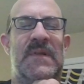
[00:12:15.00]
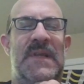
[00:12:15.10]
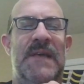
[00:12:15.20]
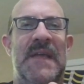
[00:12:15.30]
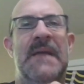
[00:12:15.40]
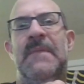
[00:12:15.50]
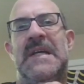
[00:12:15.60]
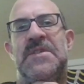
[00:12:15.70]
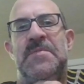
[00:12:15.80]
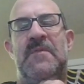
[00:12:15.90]
giving him
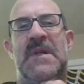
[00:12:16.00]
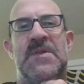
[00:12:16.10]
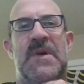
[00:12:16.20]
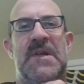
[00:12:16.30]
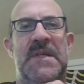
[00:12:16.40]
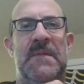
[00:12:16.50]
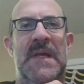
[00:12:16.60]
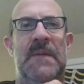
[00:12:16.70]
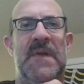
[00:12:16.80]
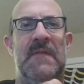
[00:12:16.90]
less movement as well as
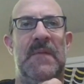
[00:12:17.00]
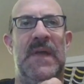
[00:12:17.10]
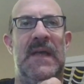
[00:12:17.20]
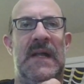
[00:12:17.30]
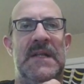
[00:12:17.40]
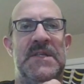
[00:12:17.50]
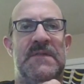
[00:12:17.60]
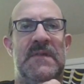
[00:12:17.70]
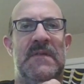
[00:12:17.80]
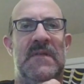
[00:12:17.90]
him giving me, and I
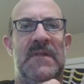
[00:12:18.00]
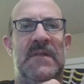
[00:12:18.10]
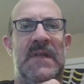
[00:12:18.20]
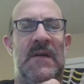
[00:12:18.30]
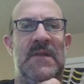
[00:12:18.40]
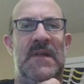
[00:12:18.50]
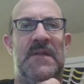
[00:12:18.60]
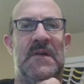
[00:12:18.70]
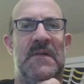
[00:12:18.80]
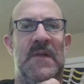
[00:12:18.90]
just
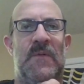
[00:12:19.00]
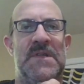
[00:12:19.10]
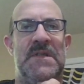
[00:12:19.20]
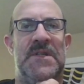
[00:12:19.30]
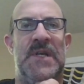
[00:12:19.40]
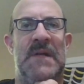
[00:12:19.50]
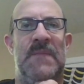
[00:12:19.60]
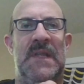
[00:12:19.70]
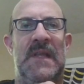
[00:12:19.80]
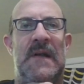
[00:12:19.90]
calculated there wasn't a
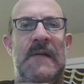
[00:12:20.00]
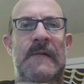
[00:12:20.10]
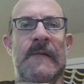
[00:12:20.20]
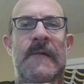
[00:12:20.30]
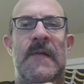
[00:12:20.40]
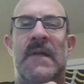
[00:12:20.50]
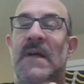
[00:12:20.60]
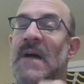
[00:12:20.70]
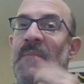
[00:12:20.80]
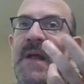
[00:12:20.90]
checkmate there.
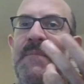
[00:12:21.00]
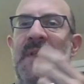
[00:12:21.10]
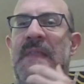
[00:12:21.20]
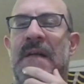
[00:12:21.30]
But I did